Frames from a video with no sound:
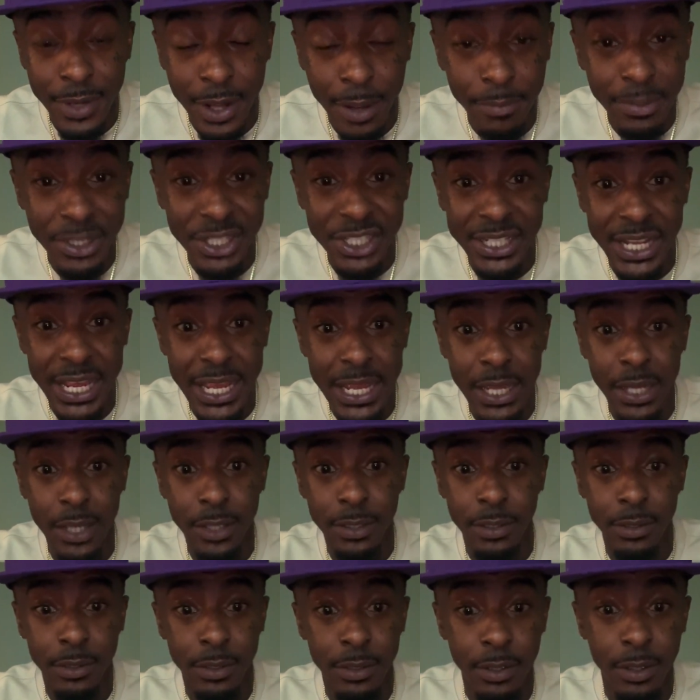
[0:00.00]
I'm going to say
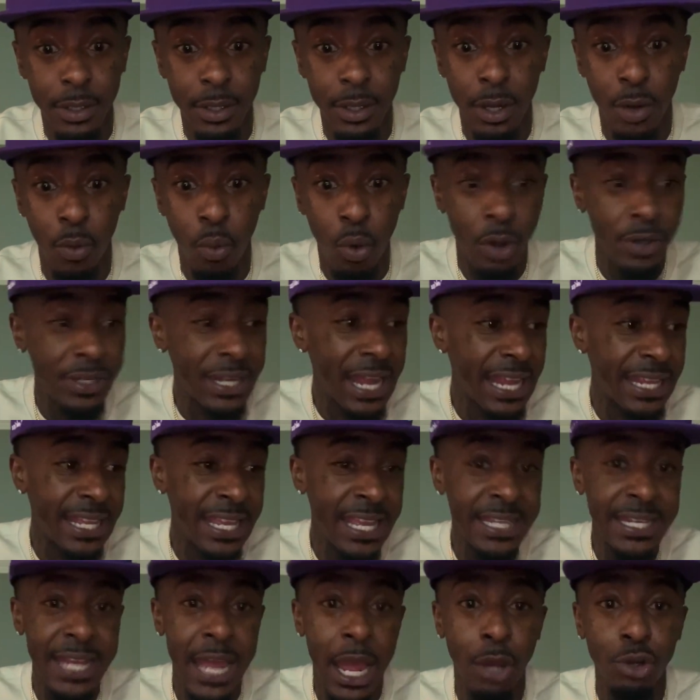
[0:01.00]
it. Well, not
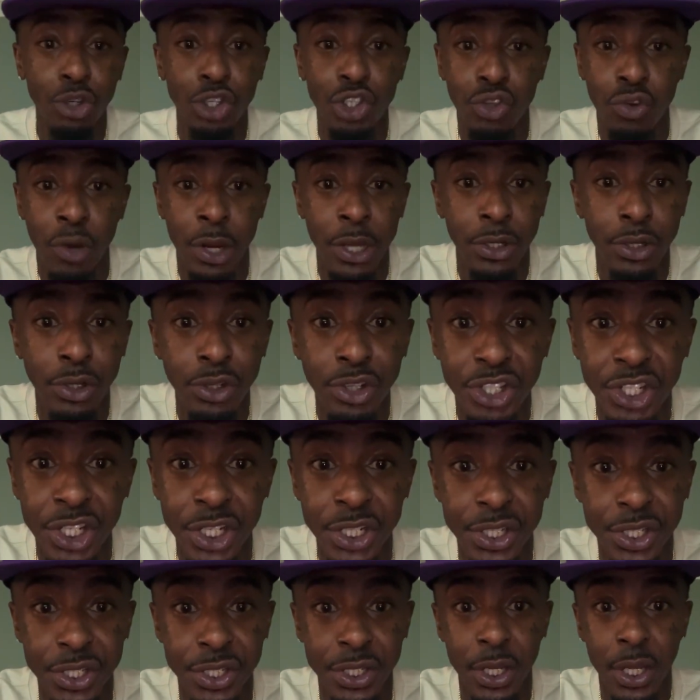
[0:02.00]
in-house traders,
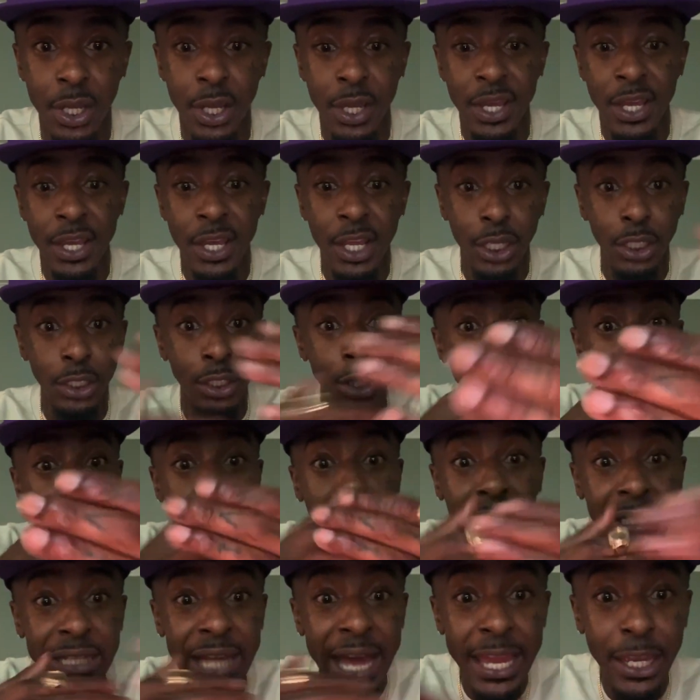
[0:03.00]
just
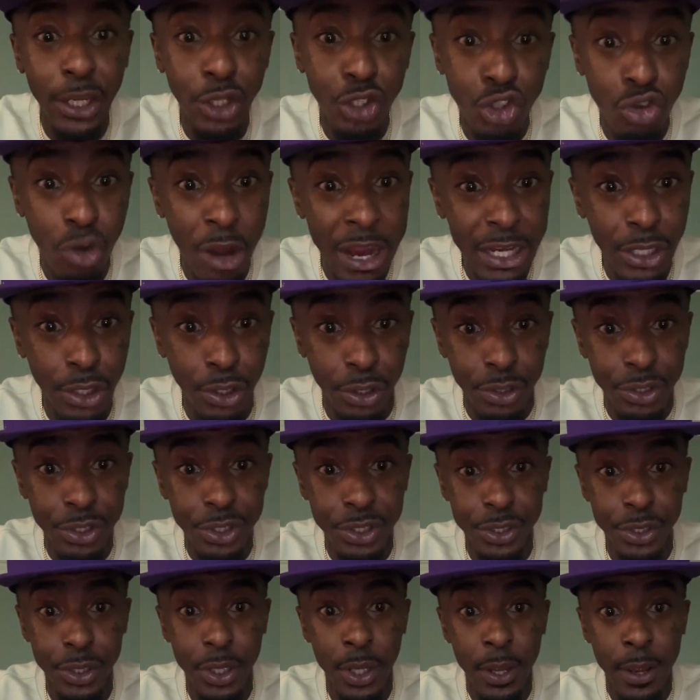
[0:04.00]
look-alike
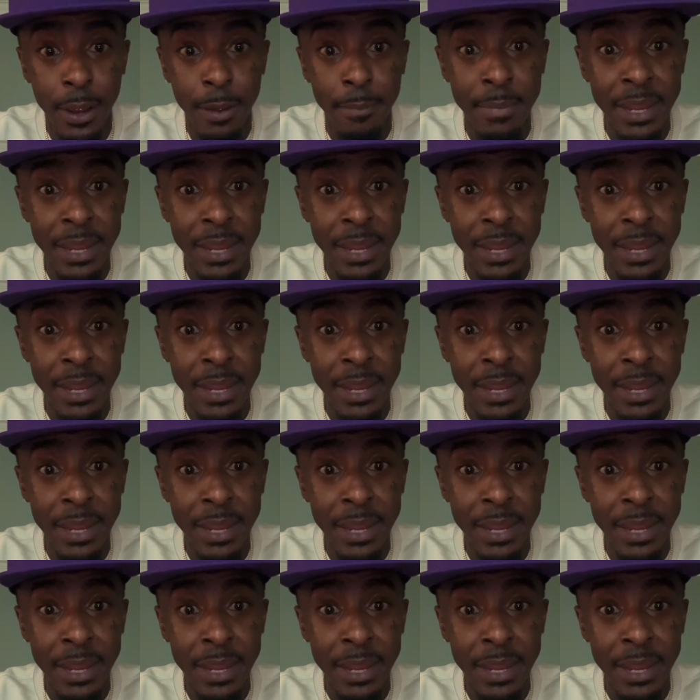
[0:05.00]
traders.